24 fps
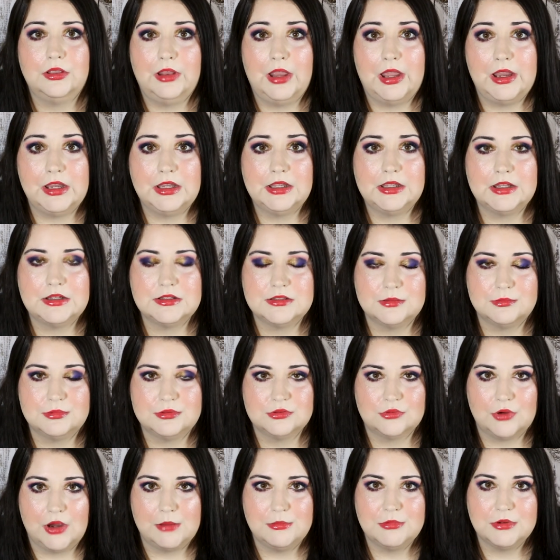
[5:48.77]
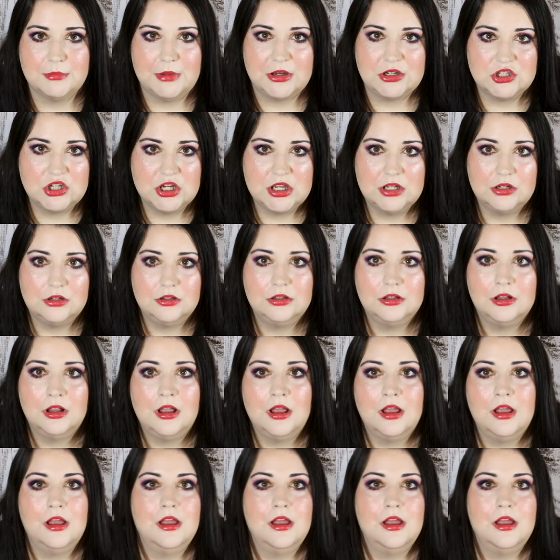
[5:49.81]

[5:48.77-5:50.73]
like and subscribe to my channel.